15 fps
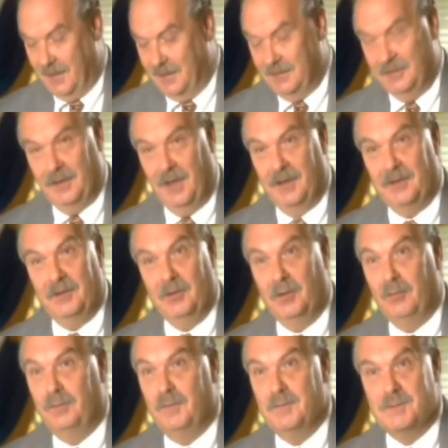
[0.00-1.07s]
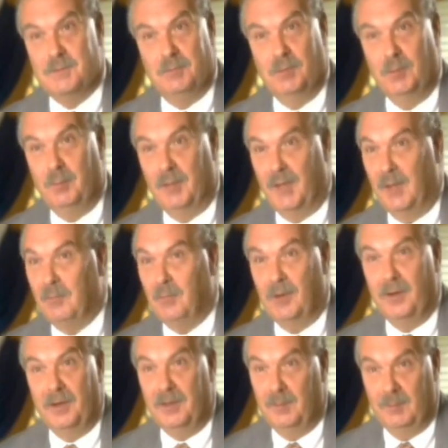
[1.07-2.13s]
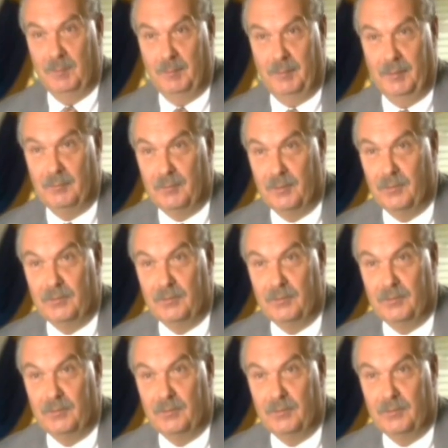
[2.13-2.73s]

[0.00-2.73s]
I didn't know if He was real, but I wanted Him to be real.